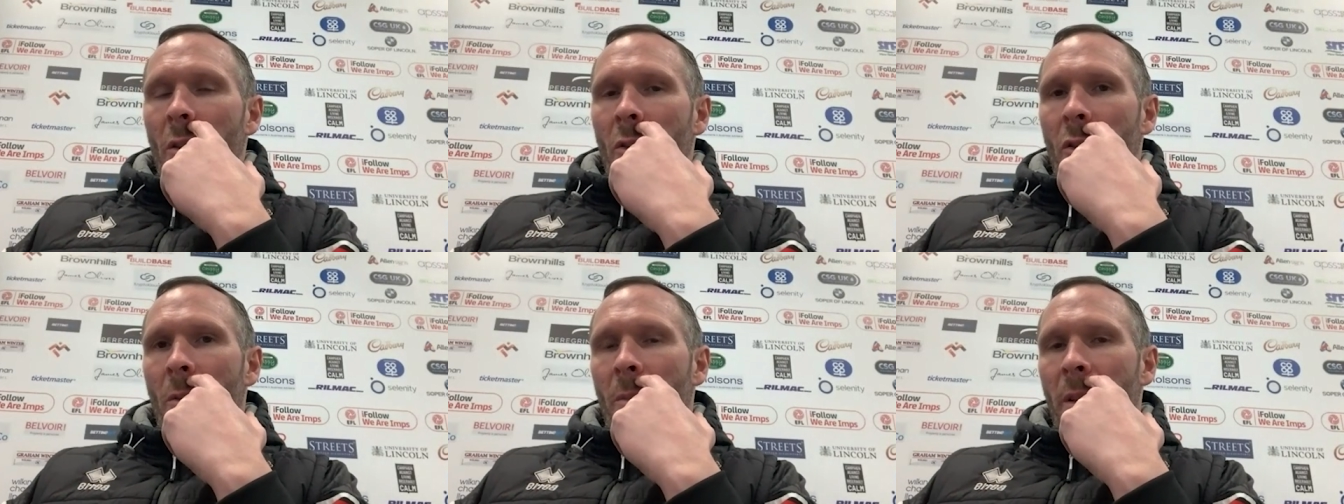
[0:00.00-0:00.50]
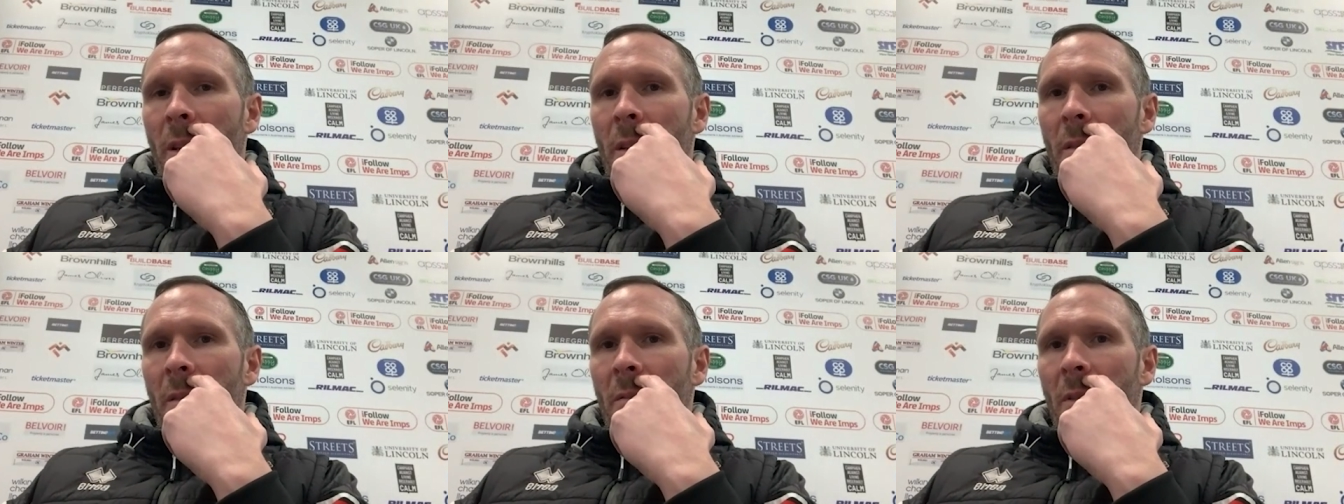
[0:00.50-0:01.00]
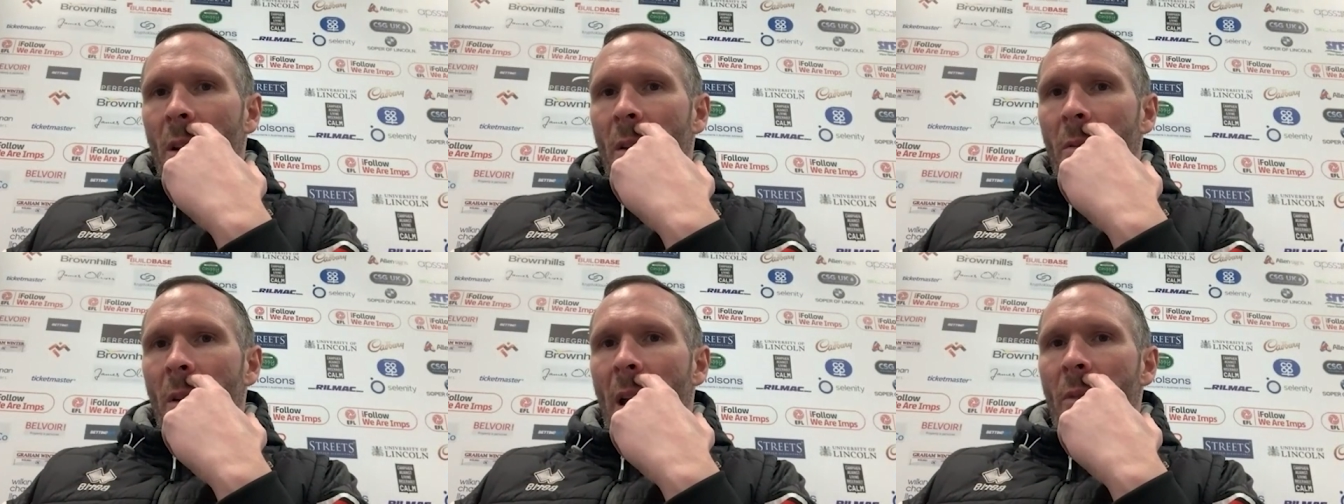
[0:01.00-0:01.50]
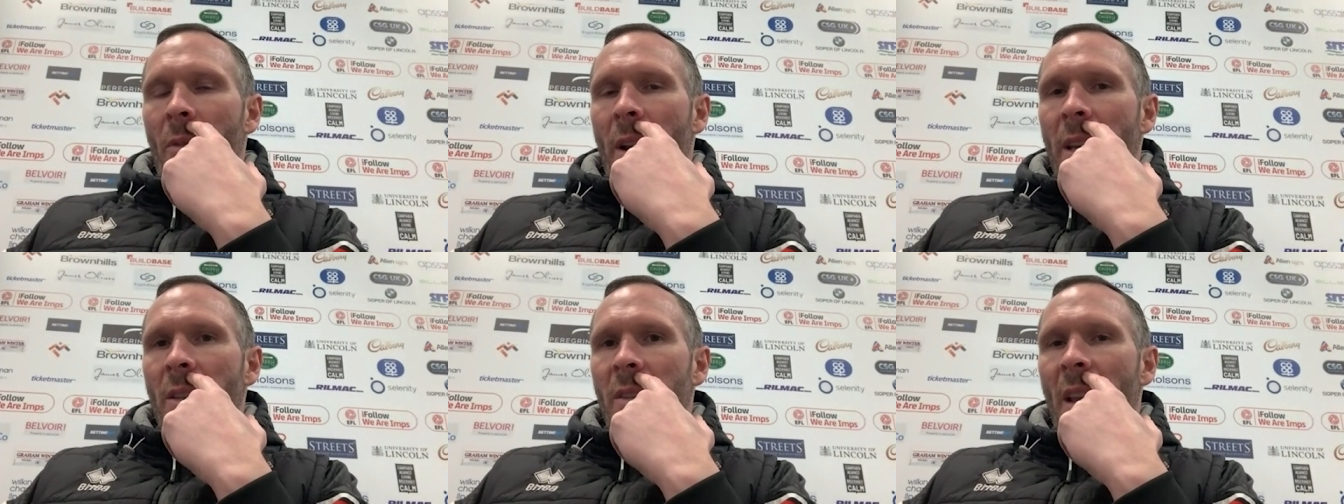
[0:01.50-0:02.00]
some of the you know
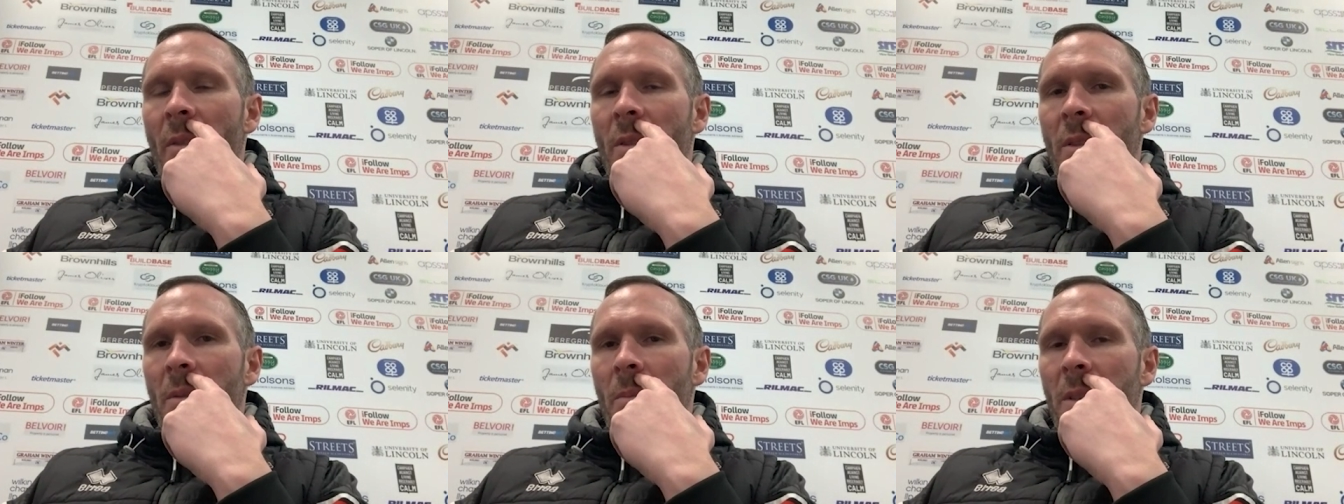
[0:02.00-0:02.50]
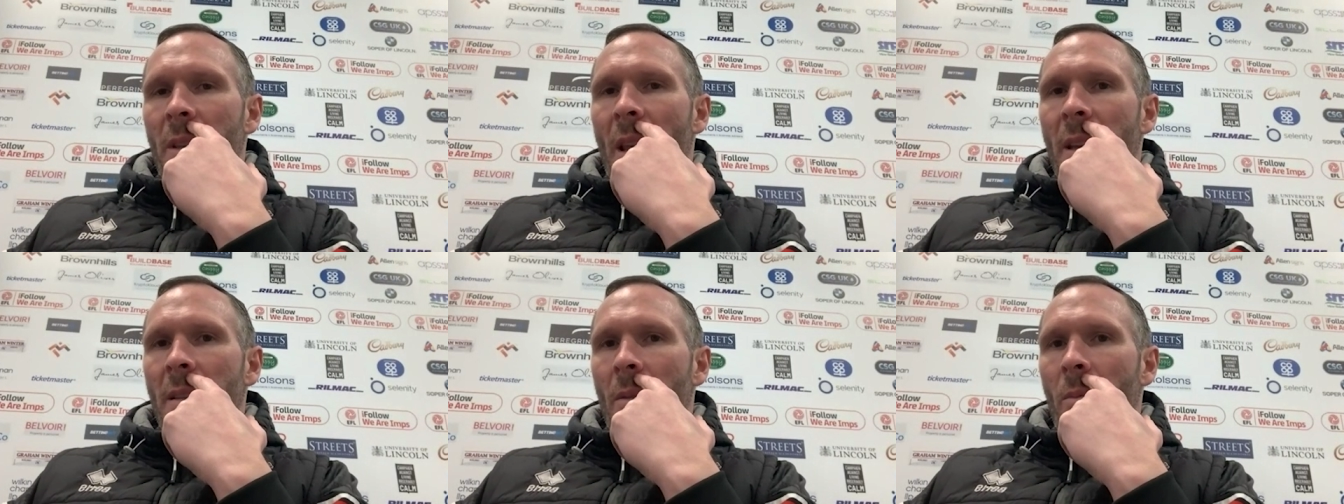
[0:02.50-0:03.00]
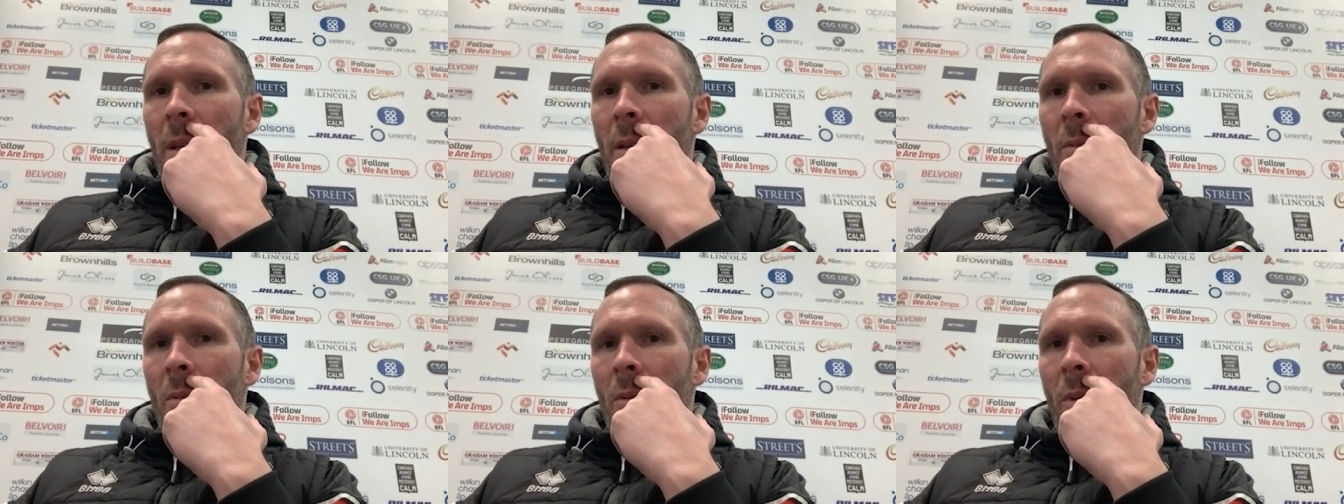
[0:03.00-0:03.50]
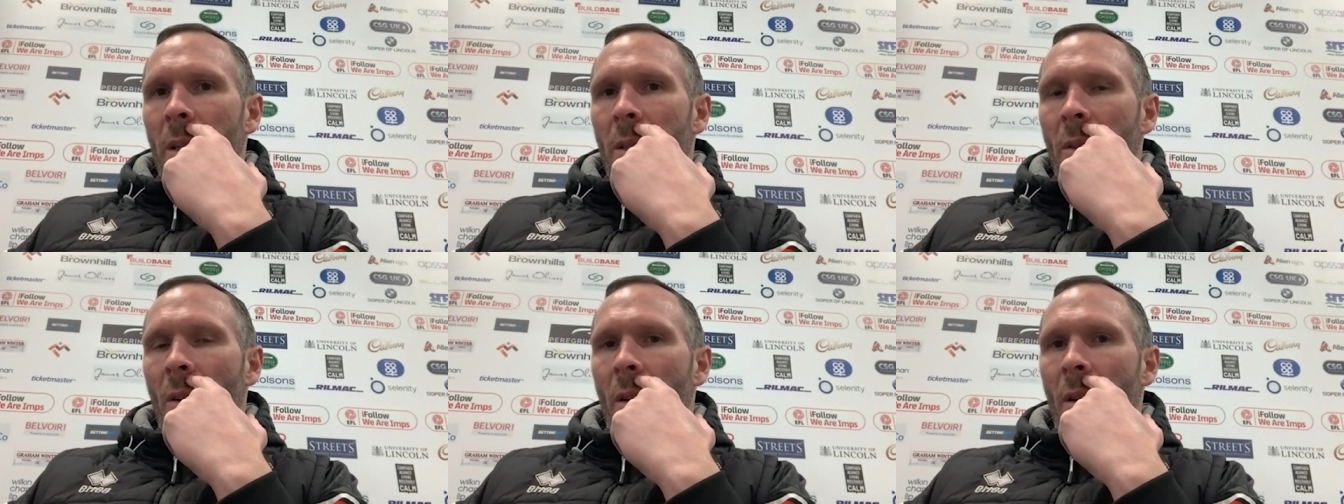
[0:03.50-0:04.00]
outrageous errors and mistakes that we we
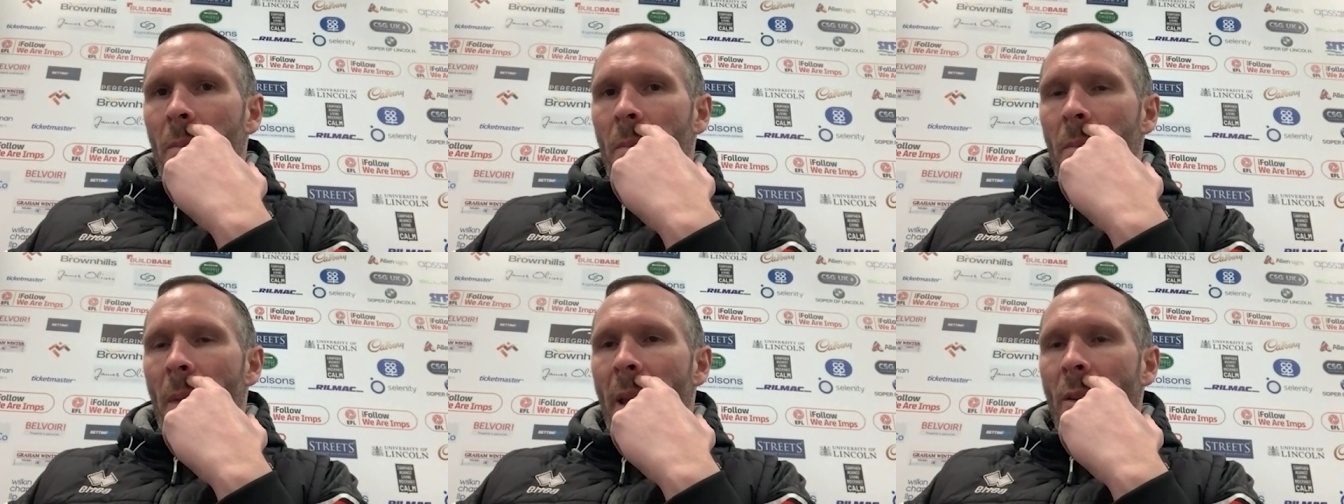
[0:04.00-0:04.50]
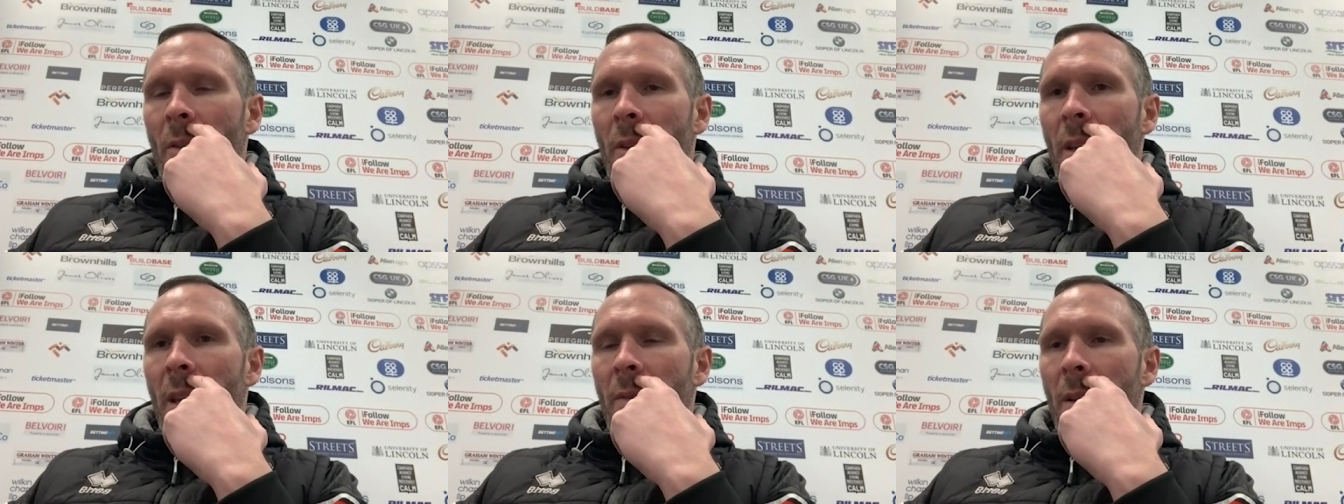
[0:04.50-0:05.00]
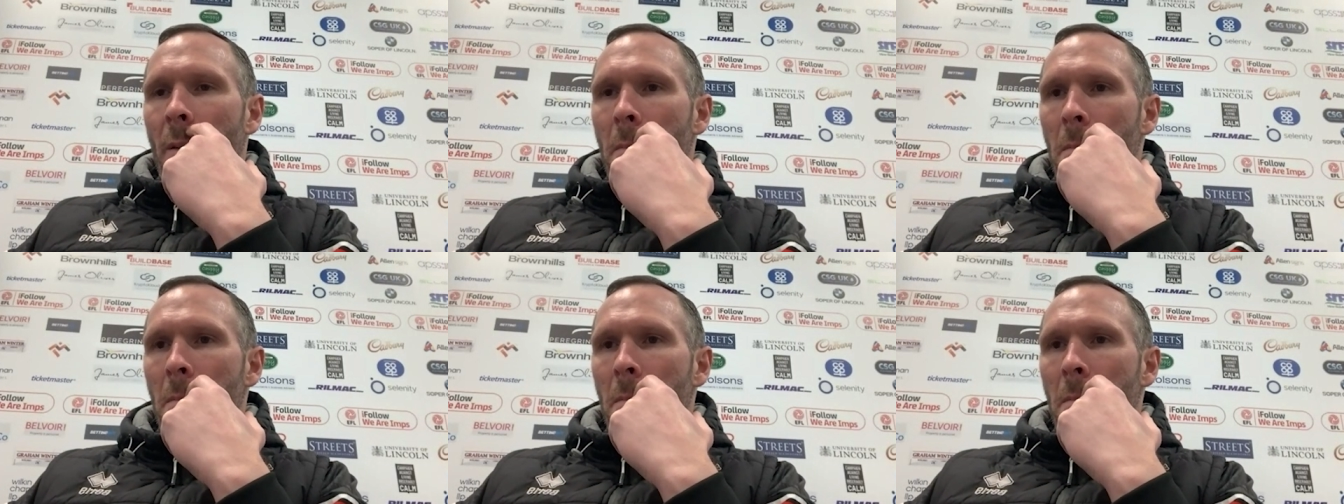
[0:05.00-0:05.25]
sort of made on the evening.